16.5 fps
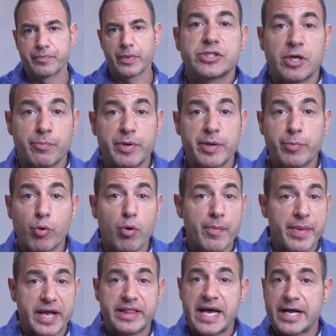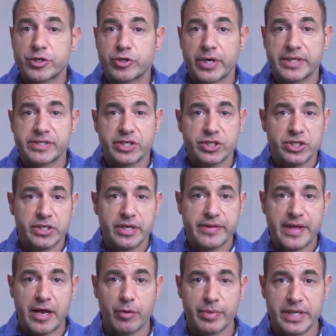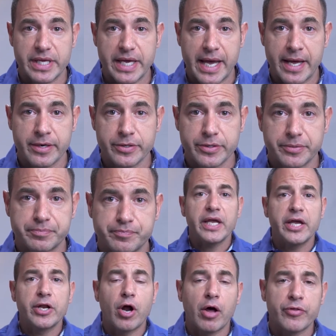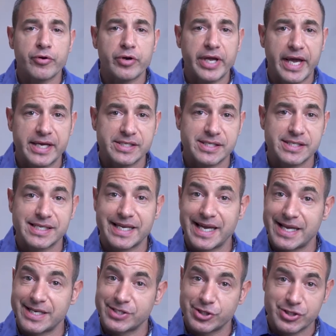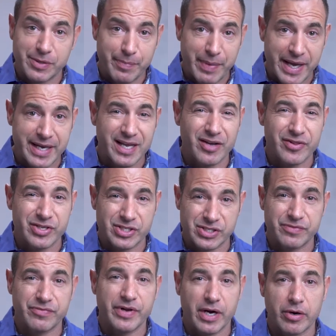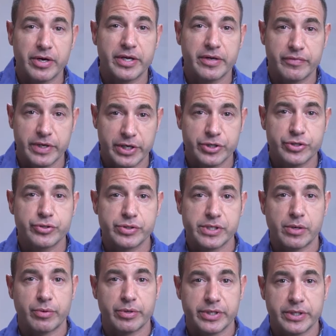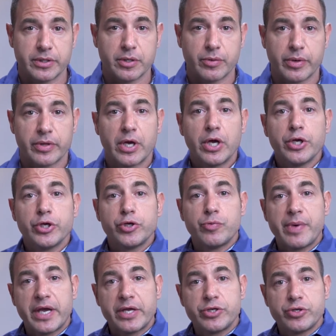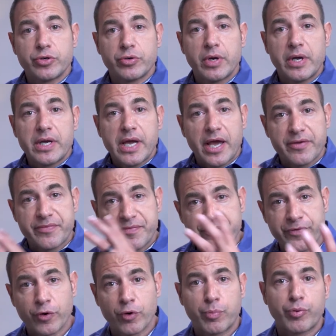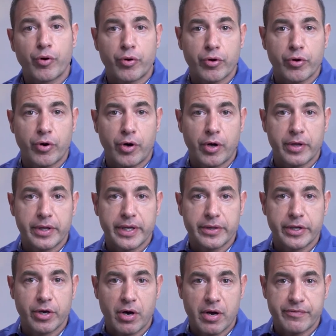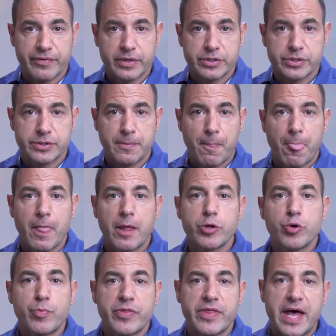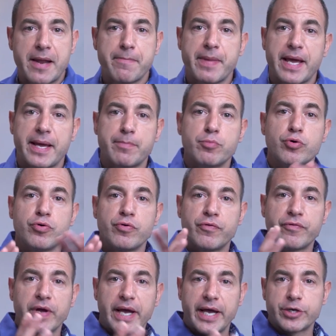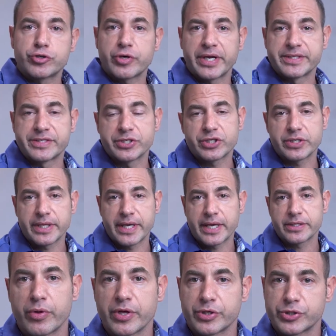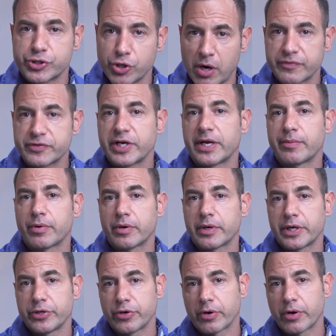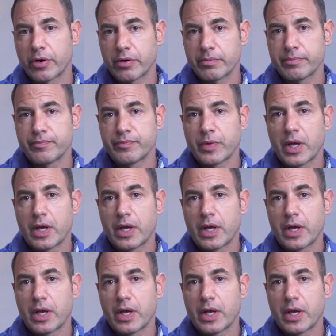Some people will make that transition and that'll be the end. In other cases, again, just depending on the severity of the issues that we're dealing with, you may do a full protocol in the office. You then may move and transition that with a soft chamber in your home.